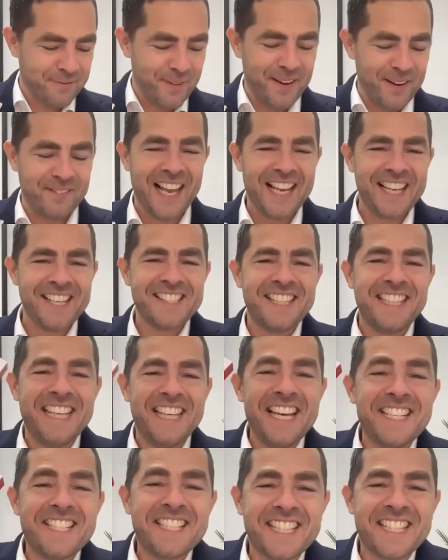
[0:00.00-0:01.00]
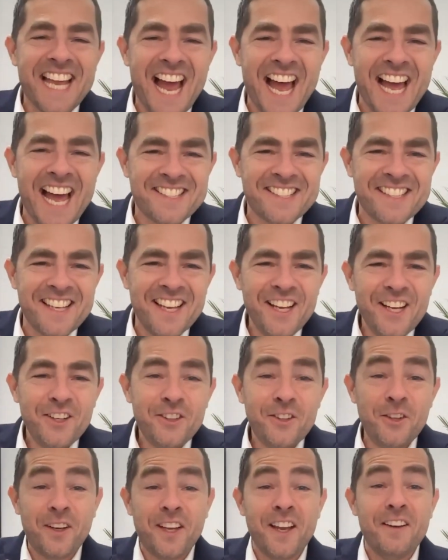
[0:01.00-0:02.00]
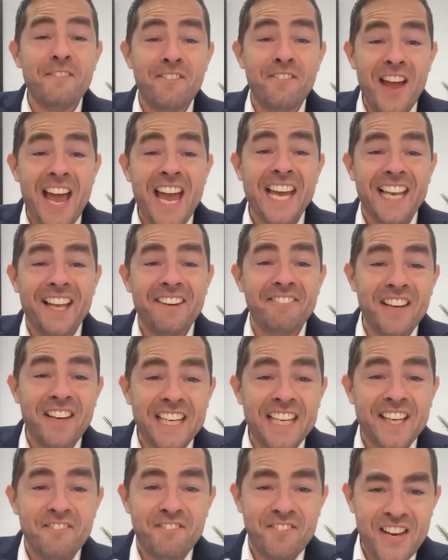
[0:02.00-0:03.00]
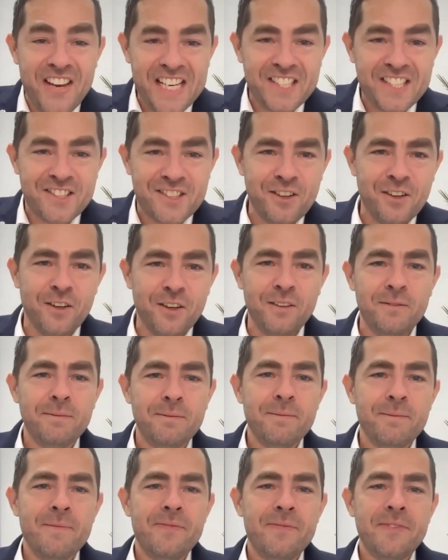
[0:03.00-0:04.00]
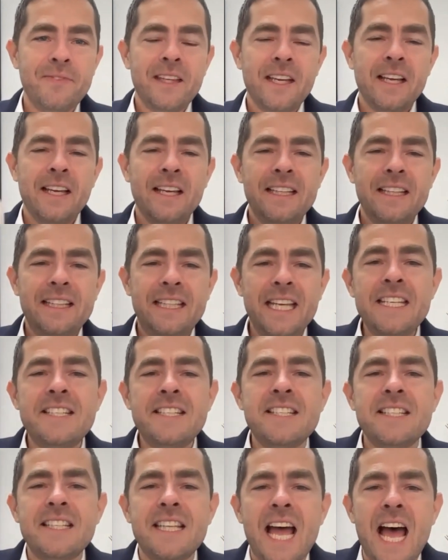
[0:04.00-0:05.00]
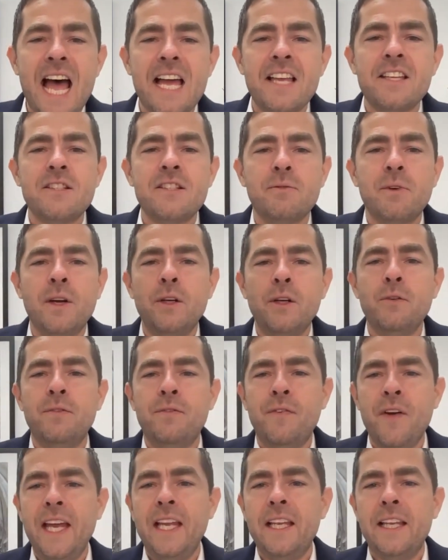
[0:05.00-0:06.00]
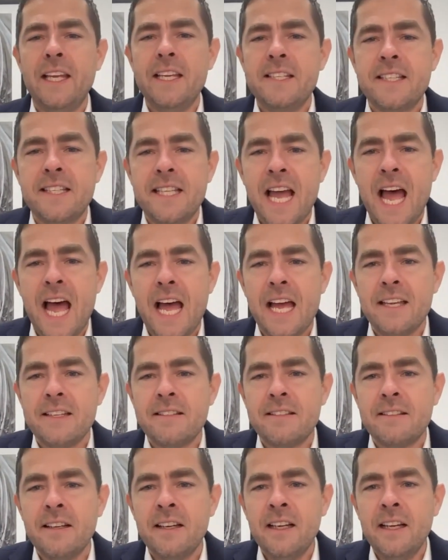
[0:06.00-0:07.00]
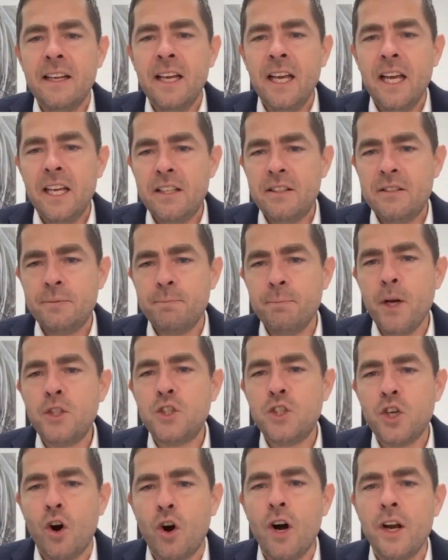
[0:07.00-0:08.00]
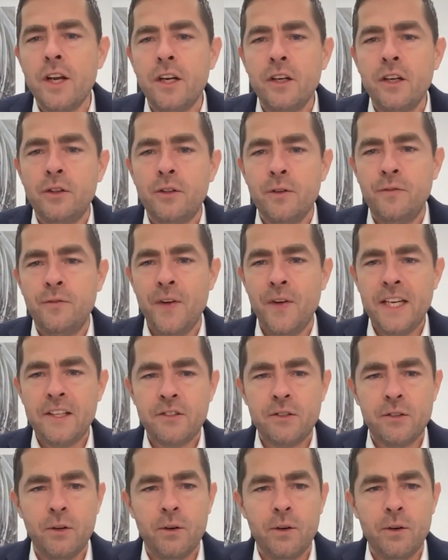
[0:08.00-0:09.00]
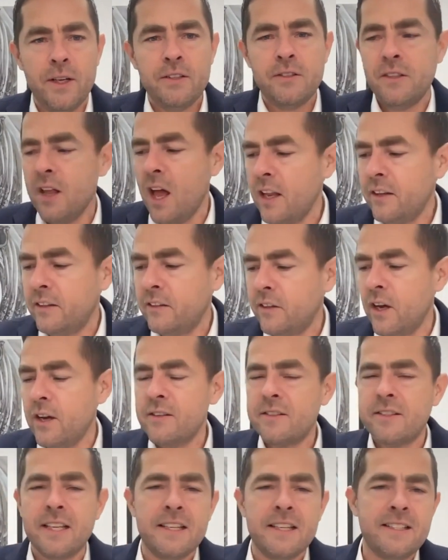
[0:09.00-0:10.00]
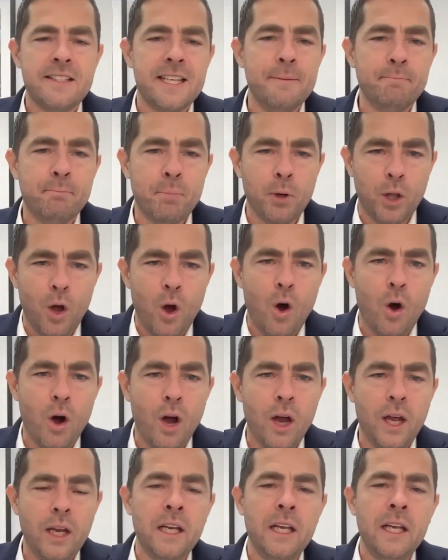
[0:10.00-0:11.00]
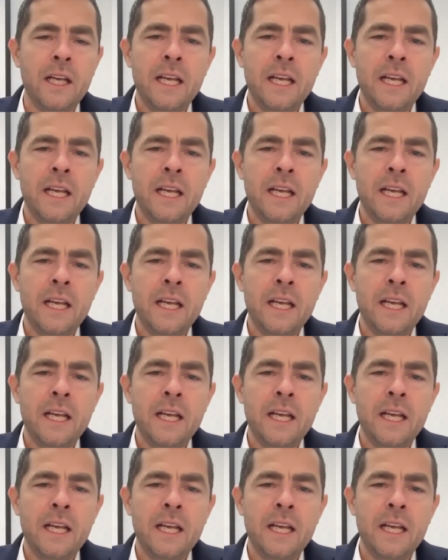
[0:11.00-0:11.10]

my balance. This test, you can fail and we can fix you. This test, when you fail this test, it's much harder to fix you. It's not just a simple oil,